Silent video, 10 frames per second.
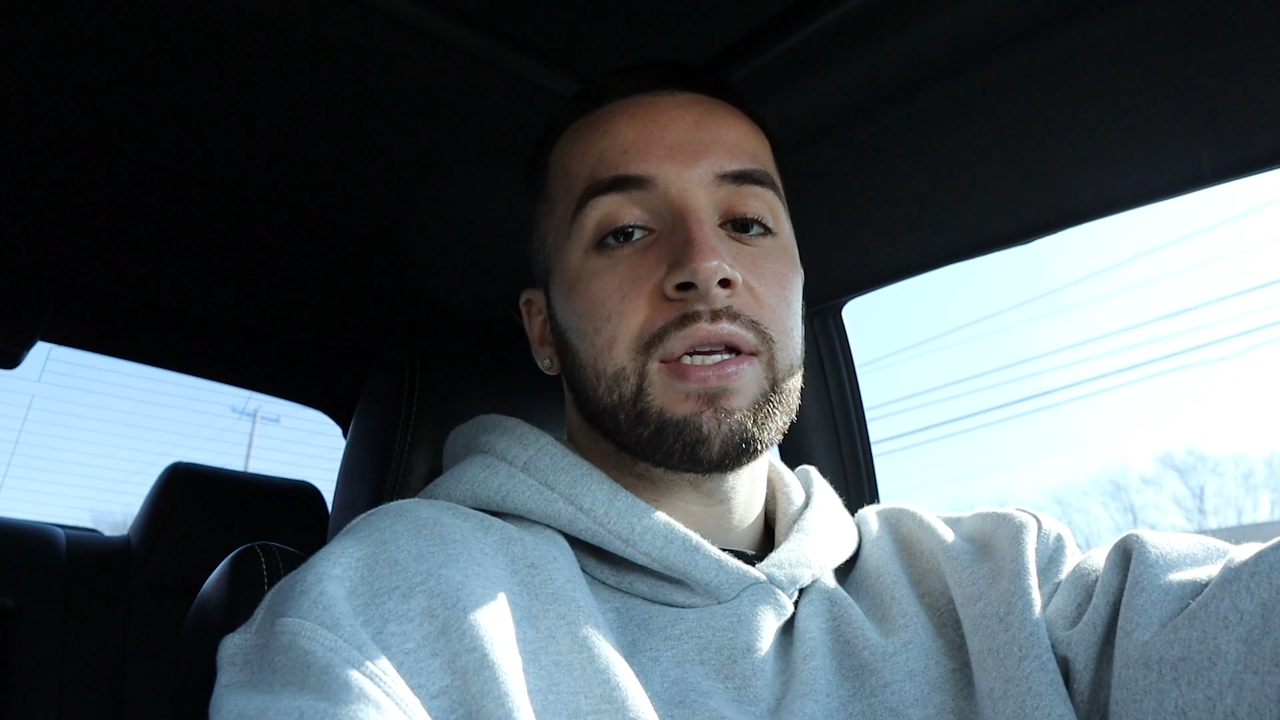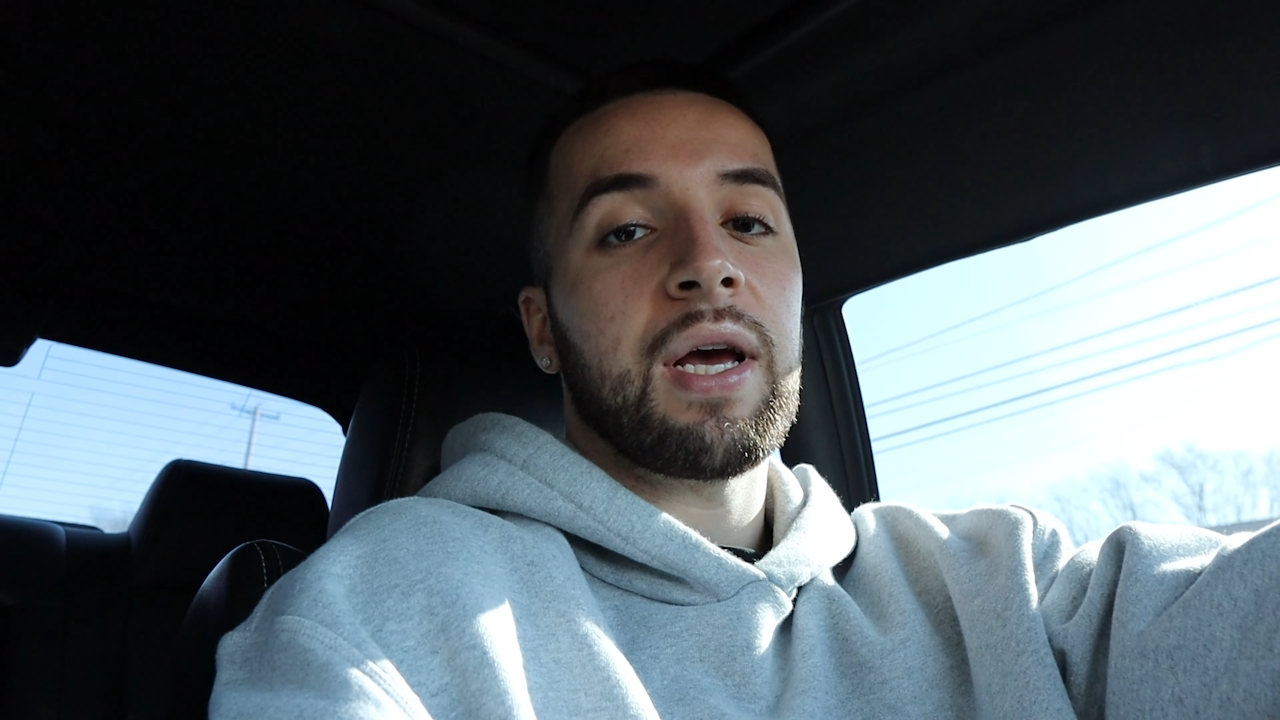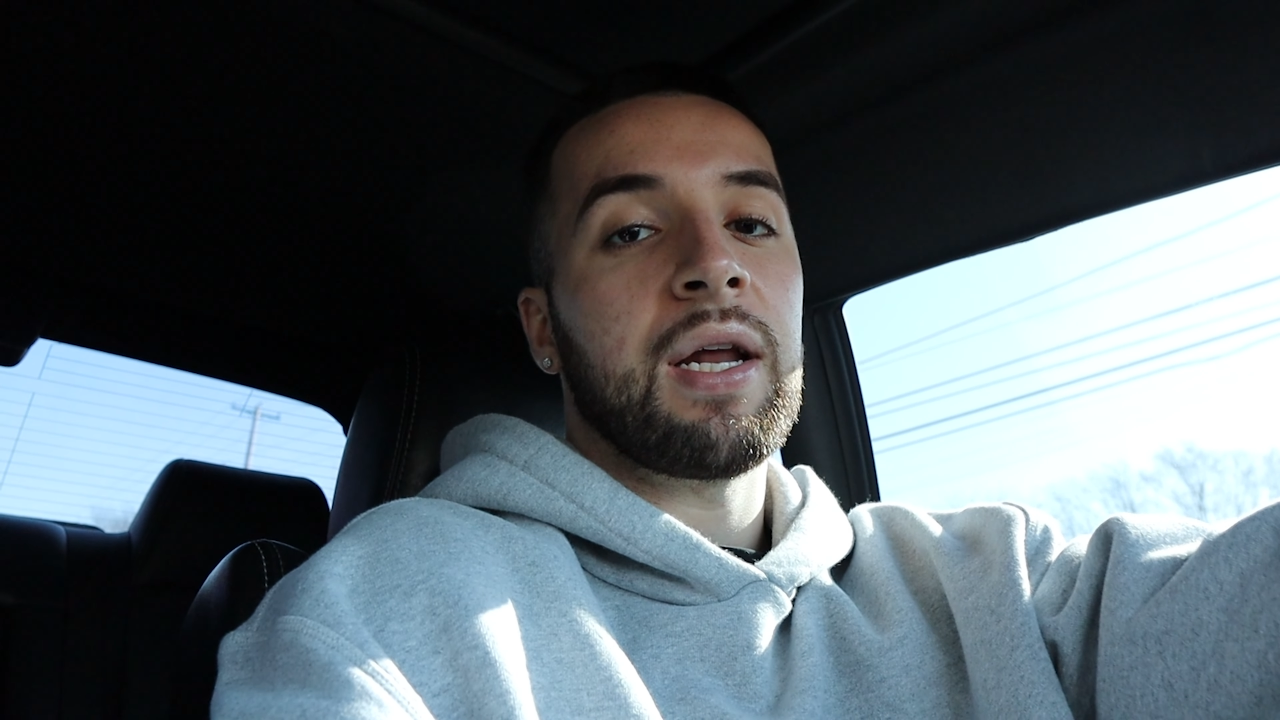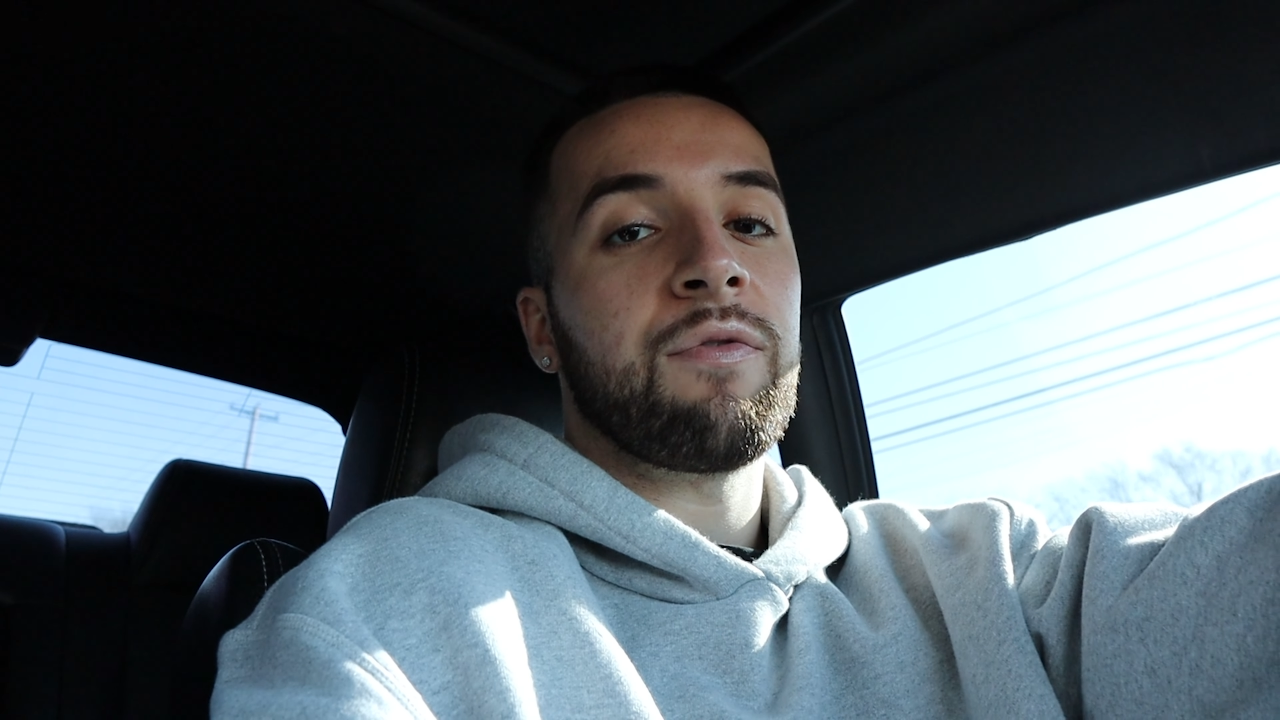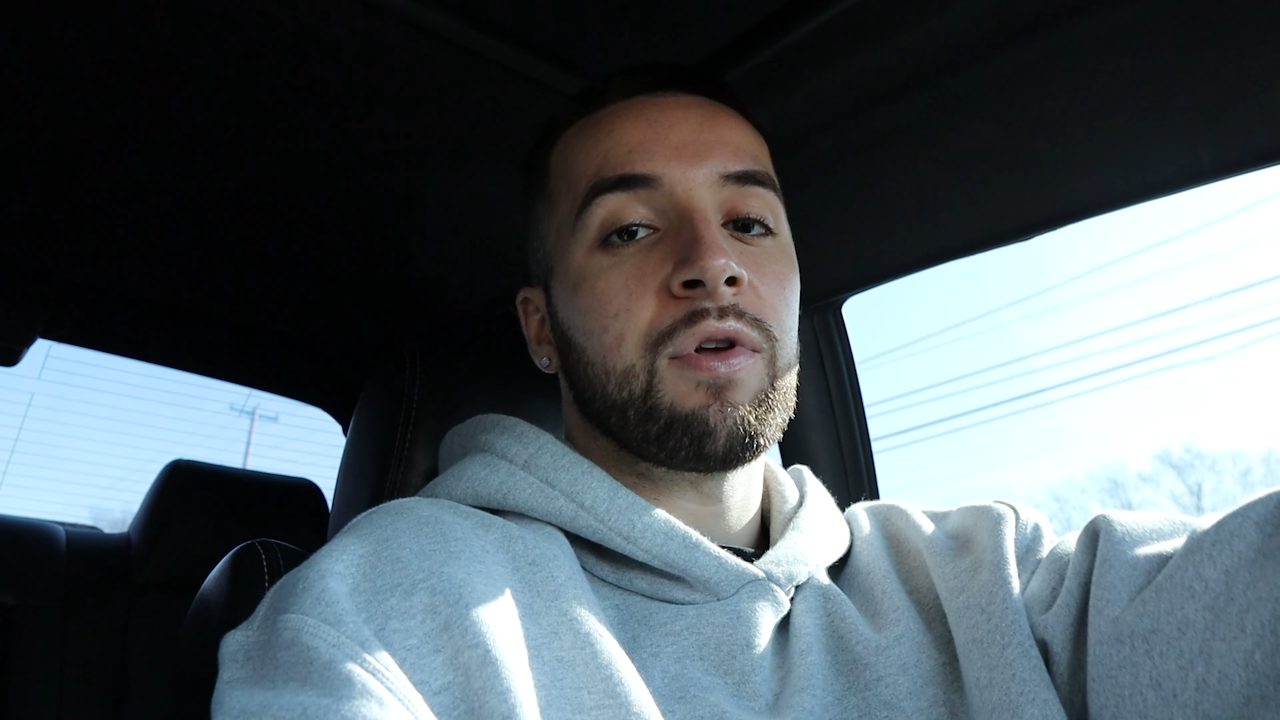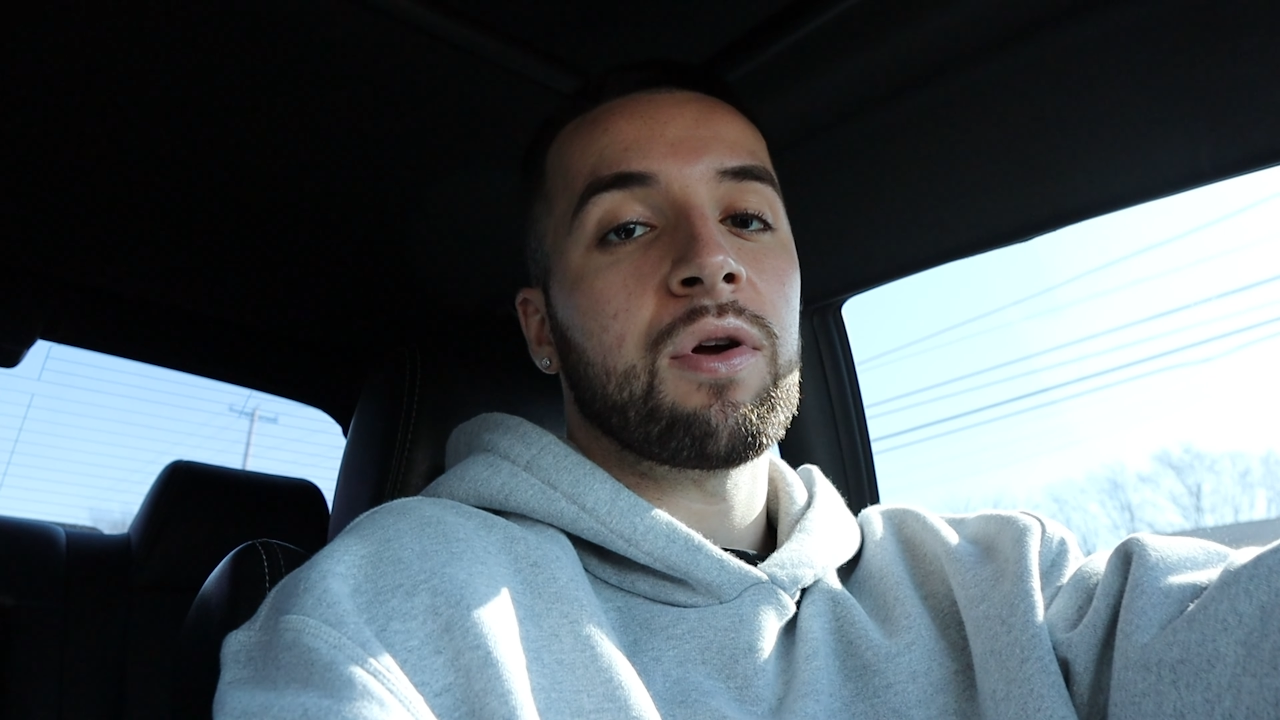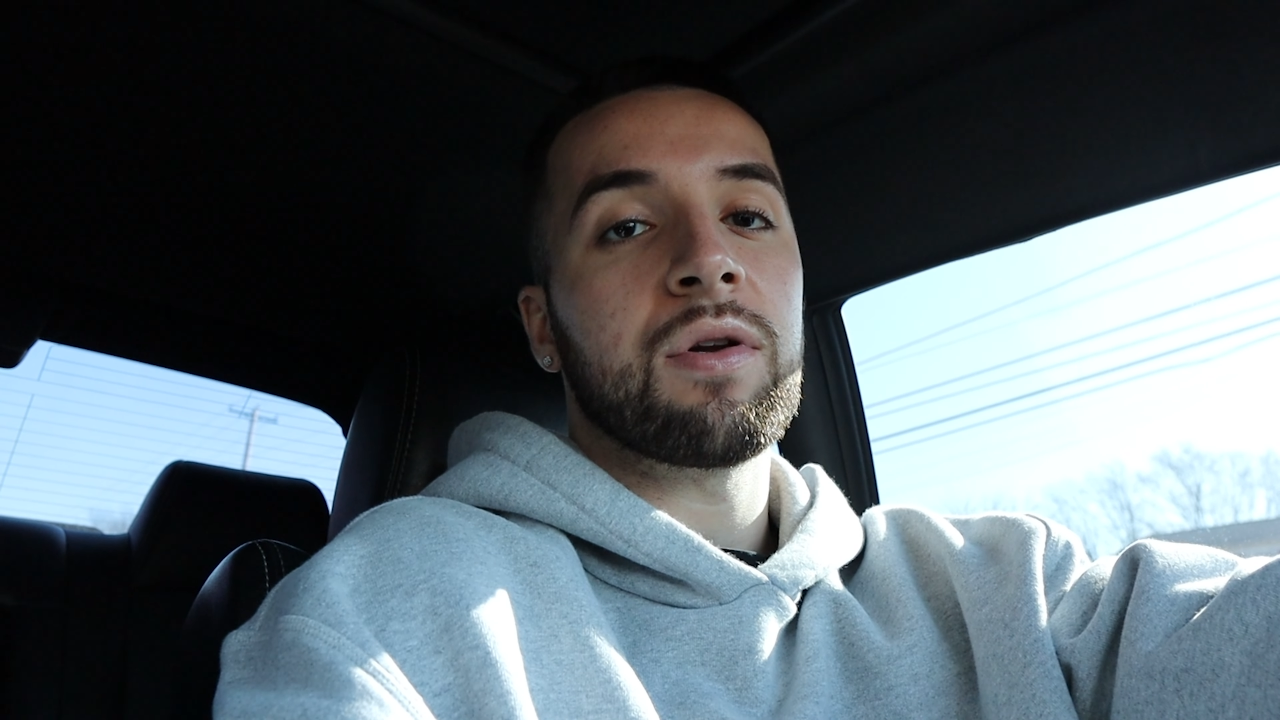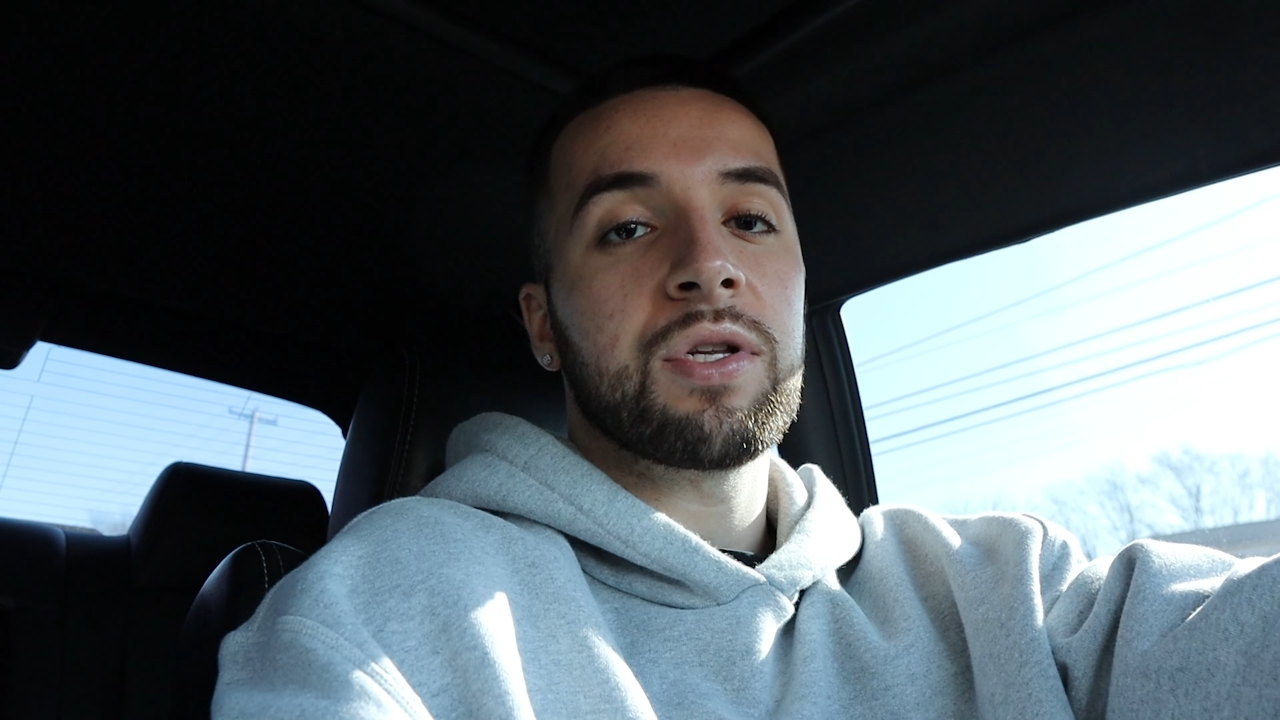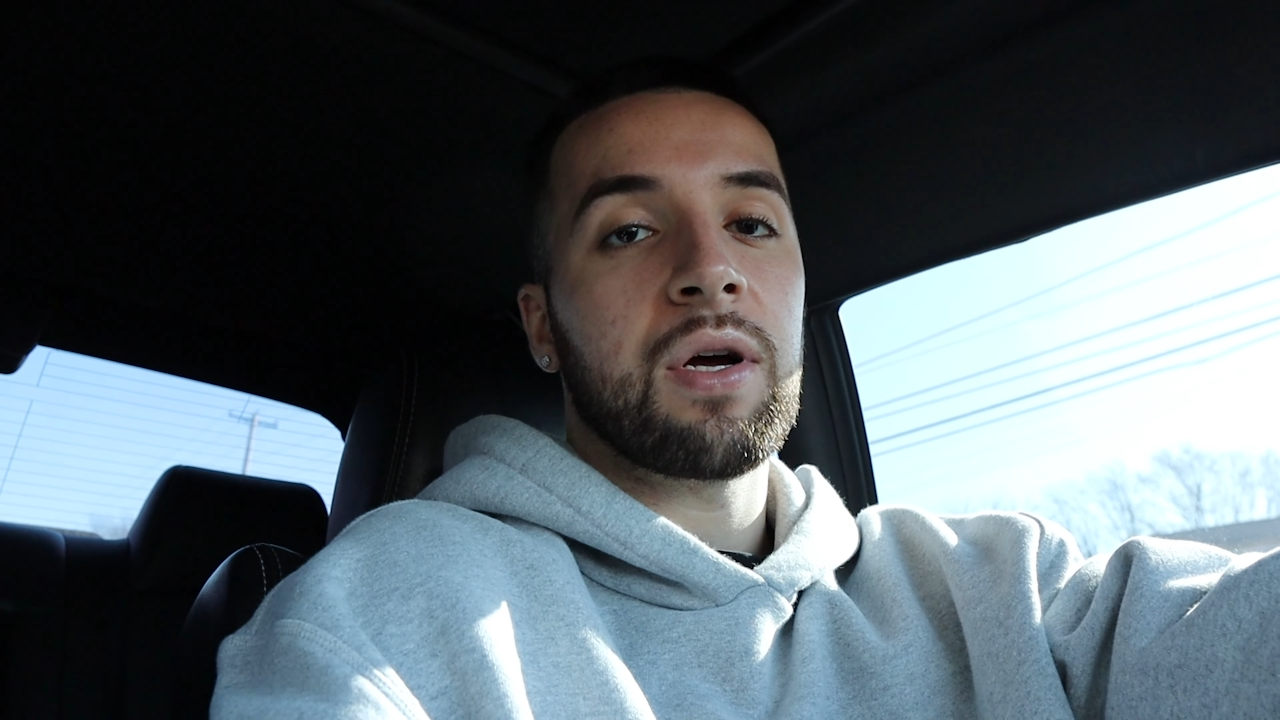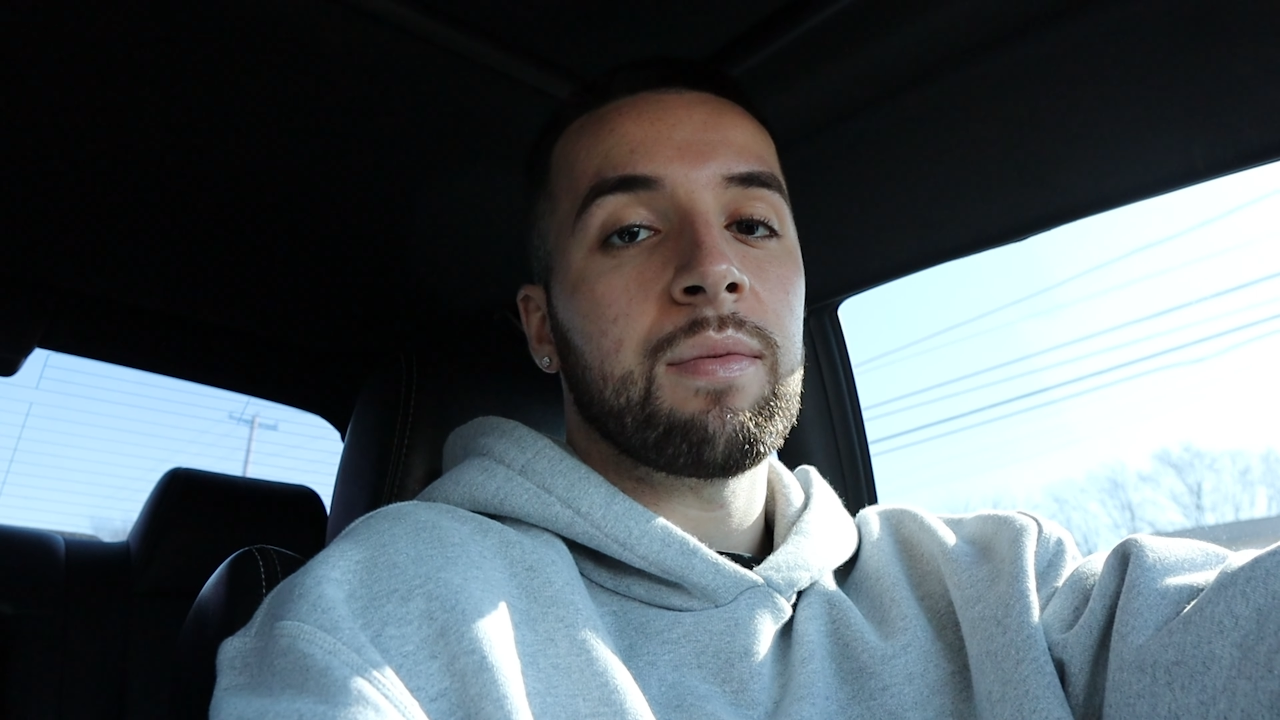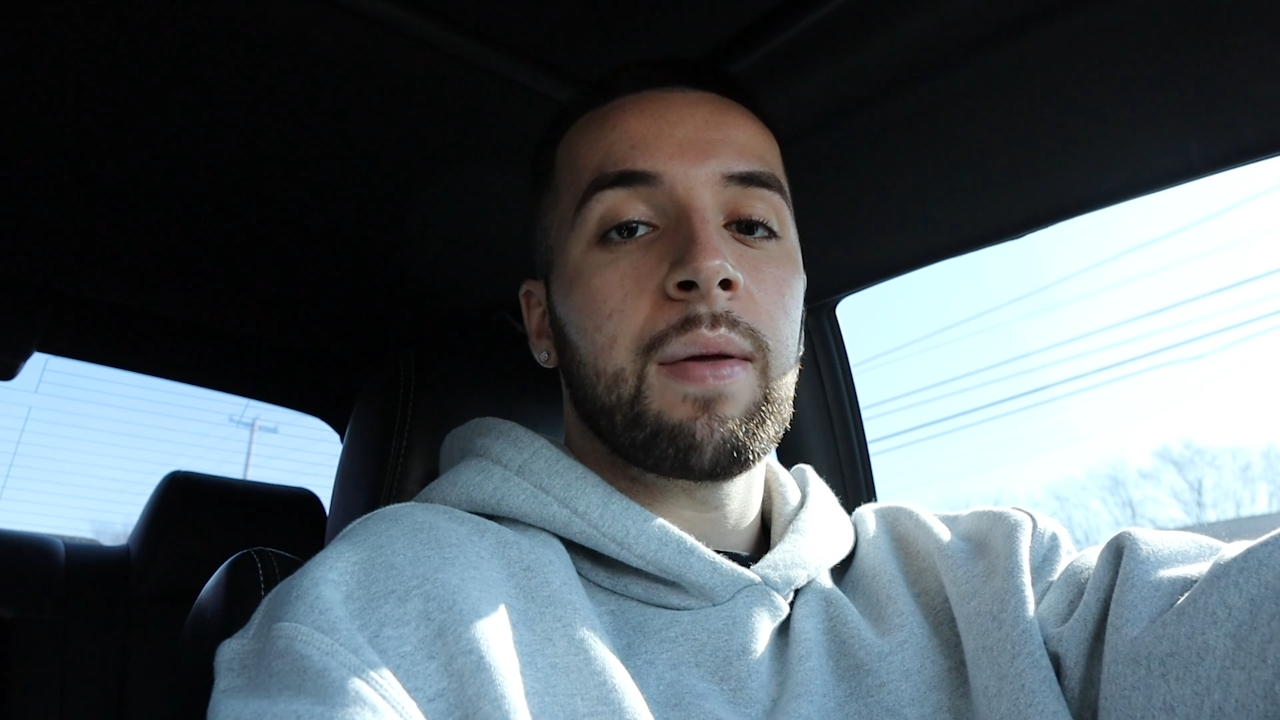And if you learned something,